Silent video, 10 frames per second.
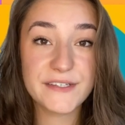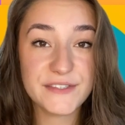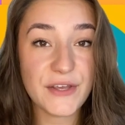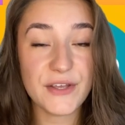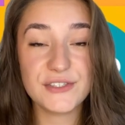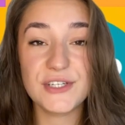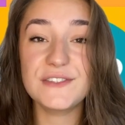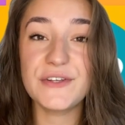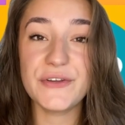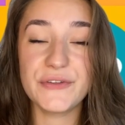So just
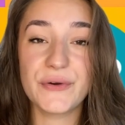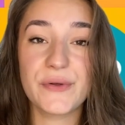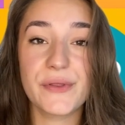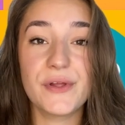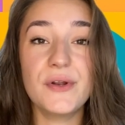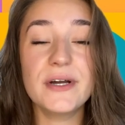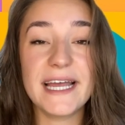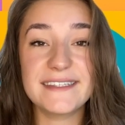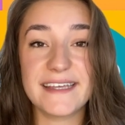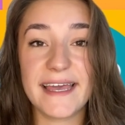so you know, the
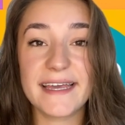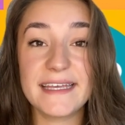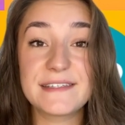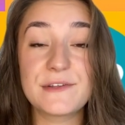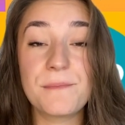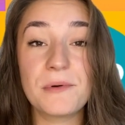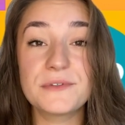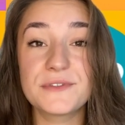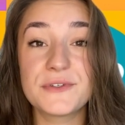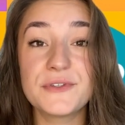locataire is the
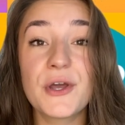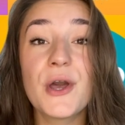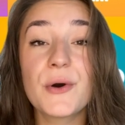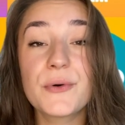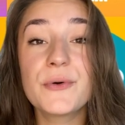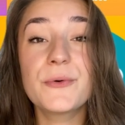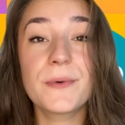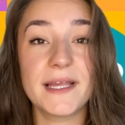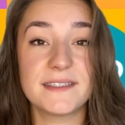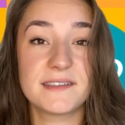person who
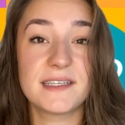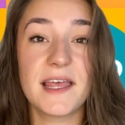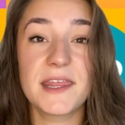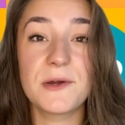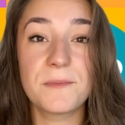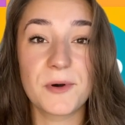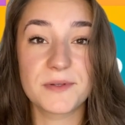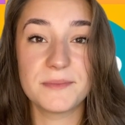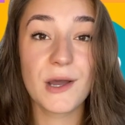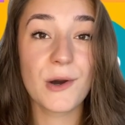rents the
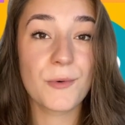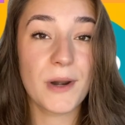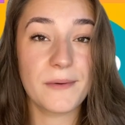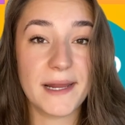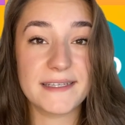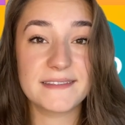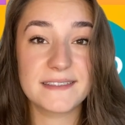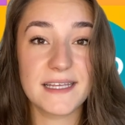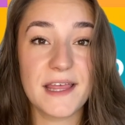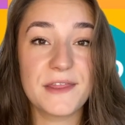apartment,
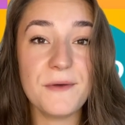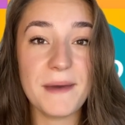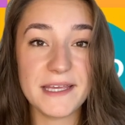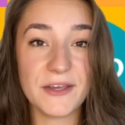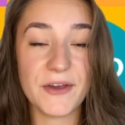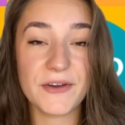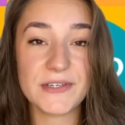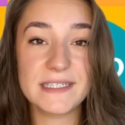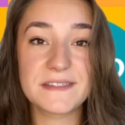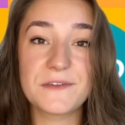whereas the bailleur
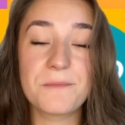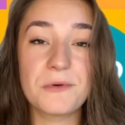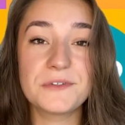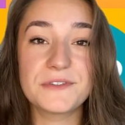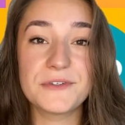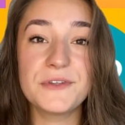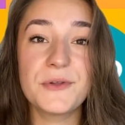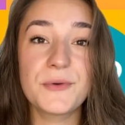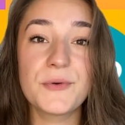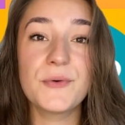is the person
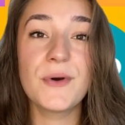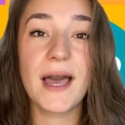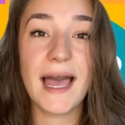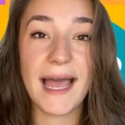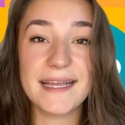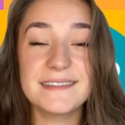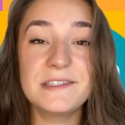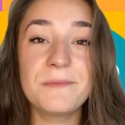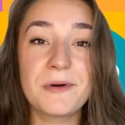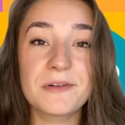who has
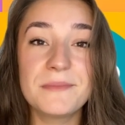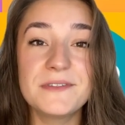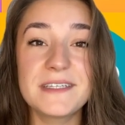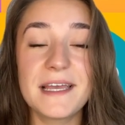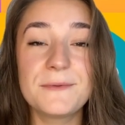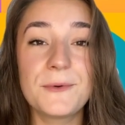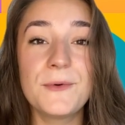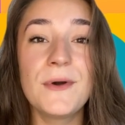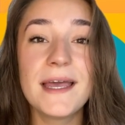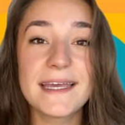the apartment and
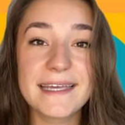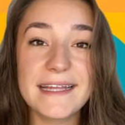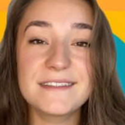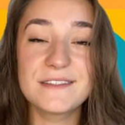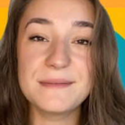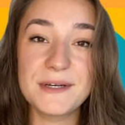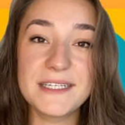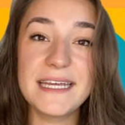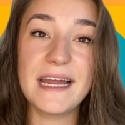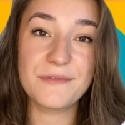who gets the
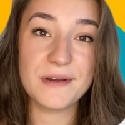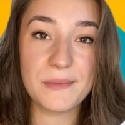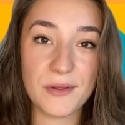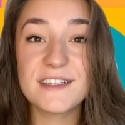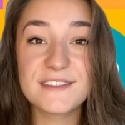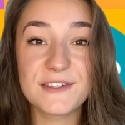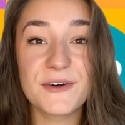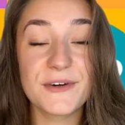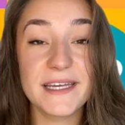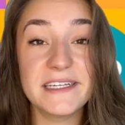money every month.
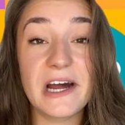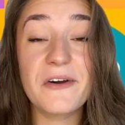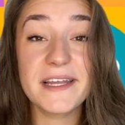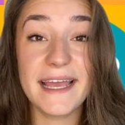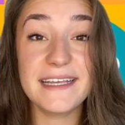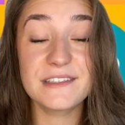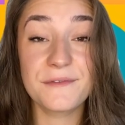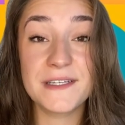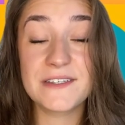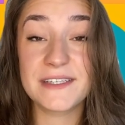So in our case of
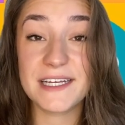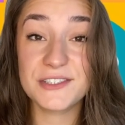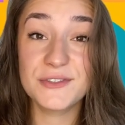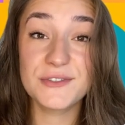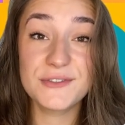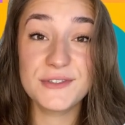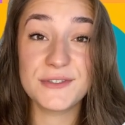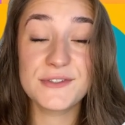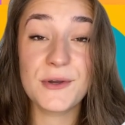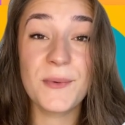international
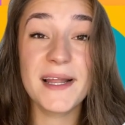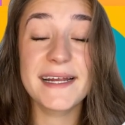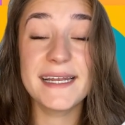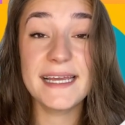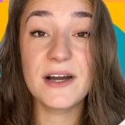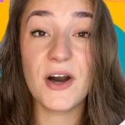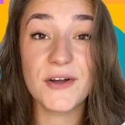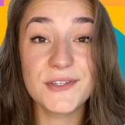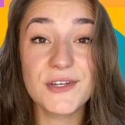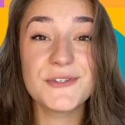students, we'll click
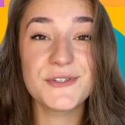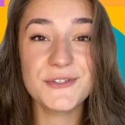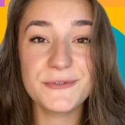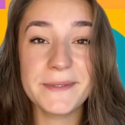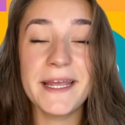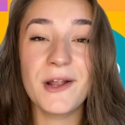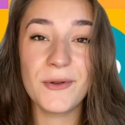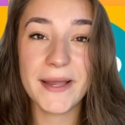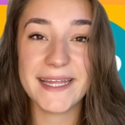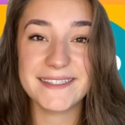on Je suis
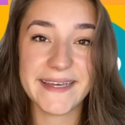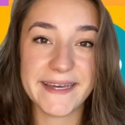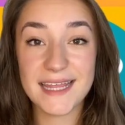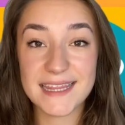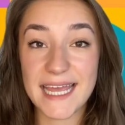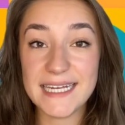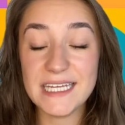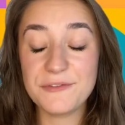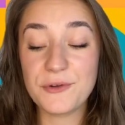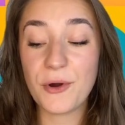locataire. Then
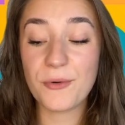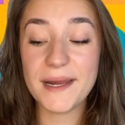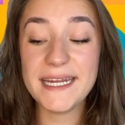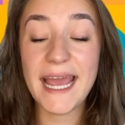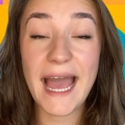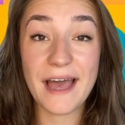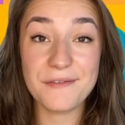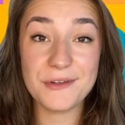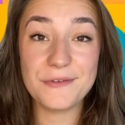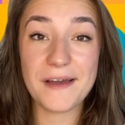if you already
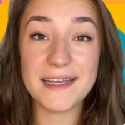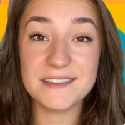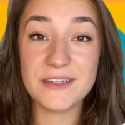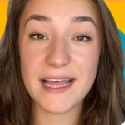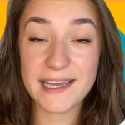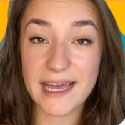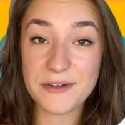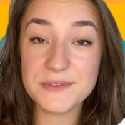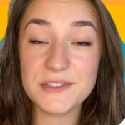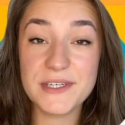have a Visale
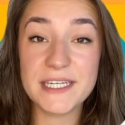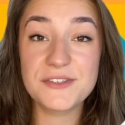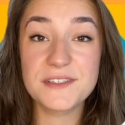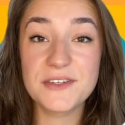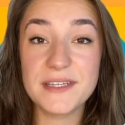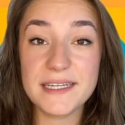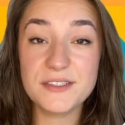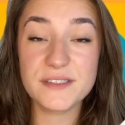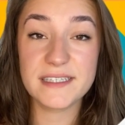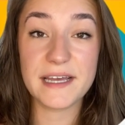account, you can just connect
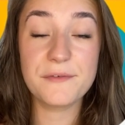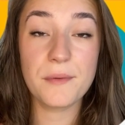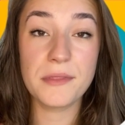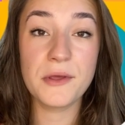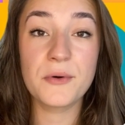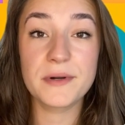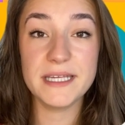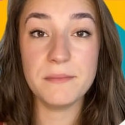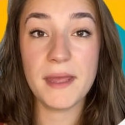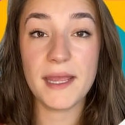yourself with your
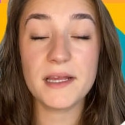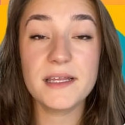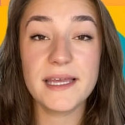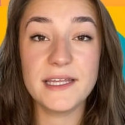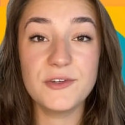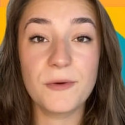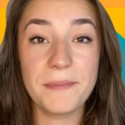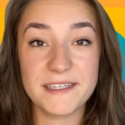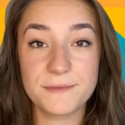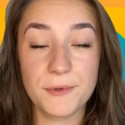email and your
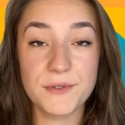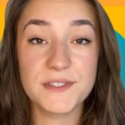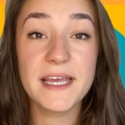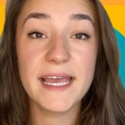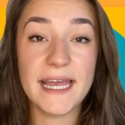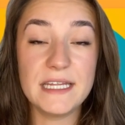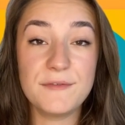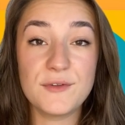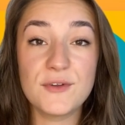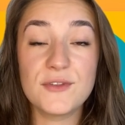password. And if
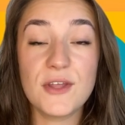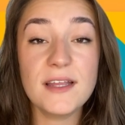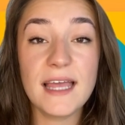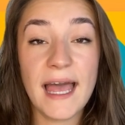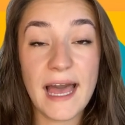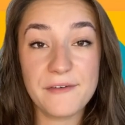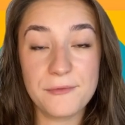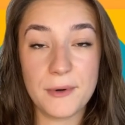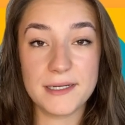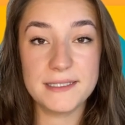you do not have
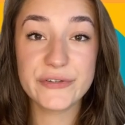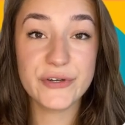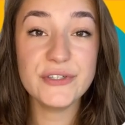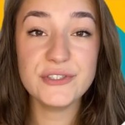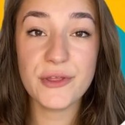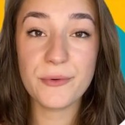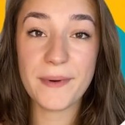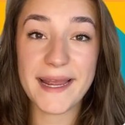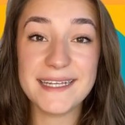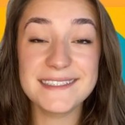one, go to the
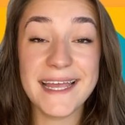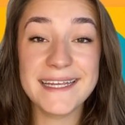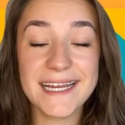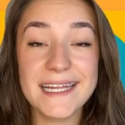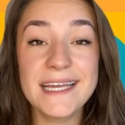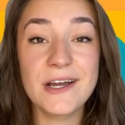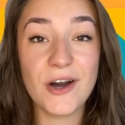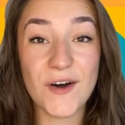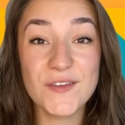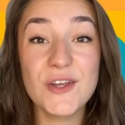right and click
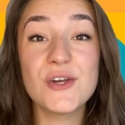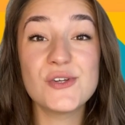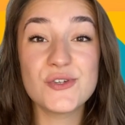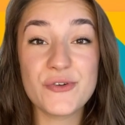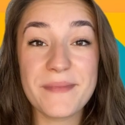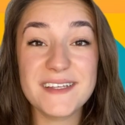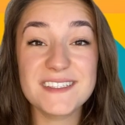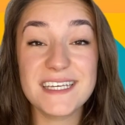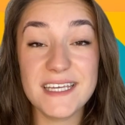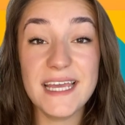on Je
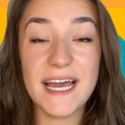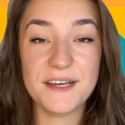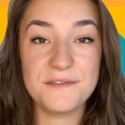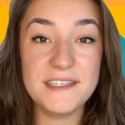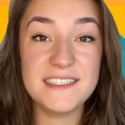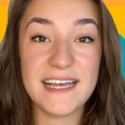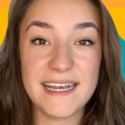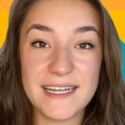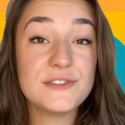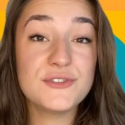m'inscris à Visale.